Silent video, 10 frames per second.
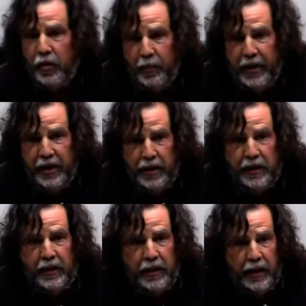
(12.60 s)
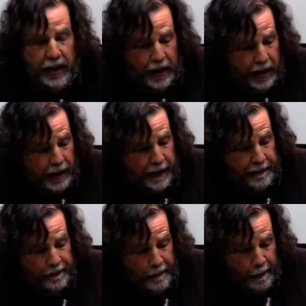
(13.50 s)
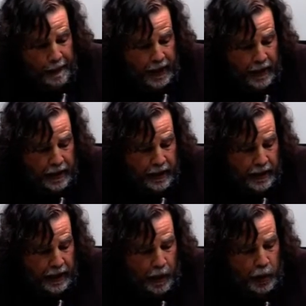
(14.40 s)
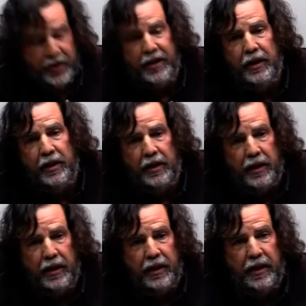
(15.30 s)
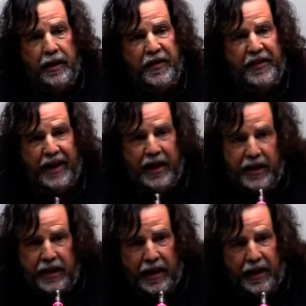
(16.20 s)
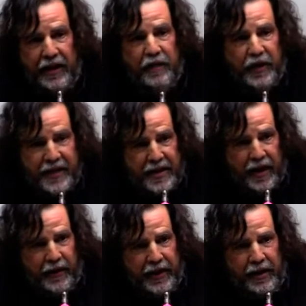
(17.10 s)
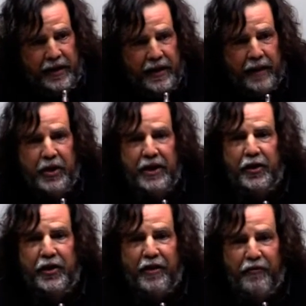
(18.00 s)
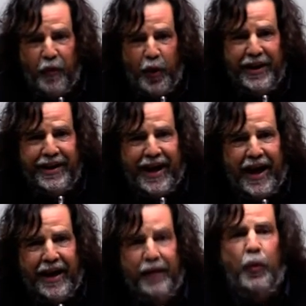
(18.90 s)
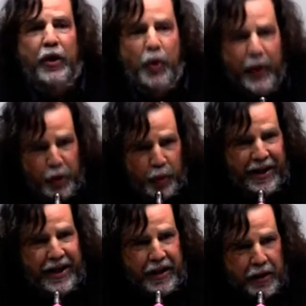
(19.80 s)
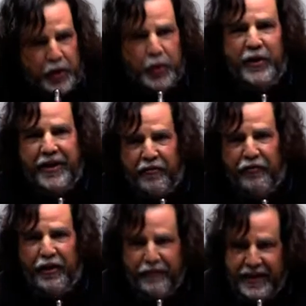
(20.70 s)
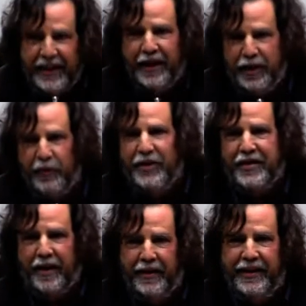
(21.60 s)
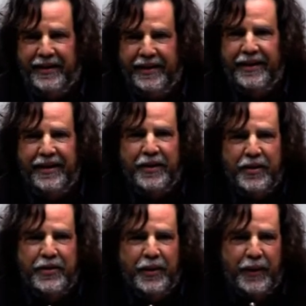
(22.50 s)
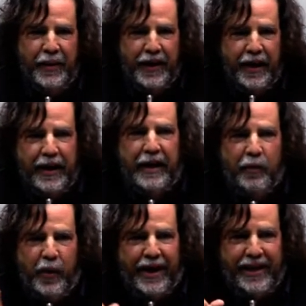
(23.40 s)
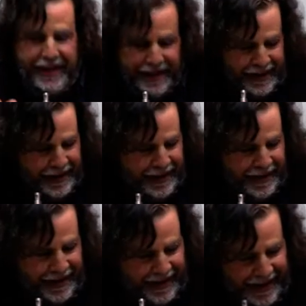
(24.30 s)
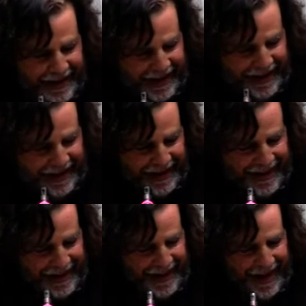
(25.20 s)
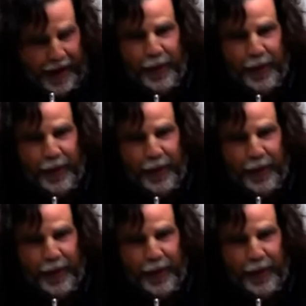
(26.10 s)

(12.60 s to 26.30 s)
to be here. Uh, I was here in the thirtieth anniversary, and here in the fortieth, and we're going to be here too in the fiftieth anniversary. So uh, get ready. Uh,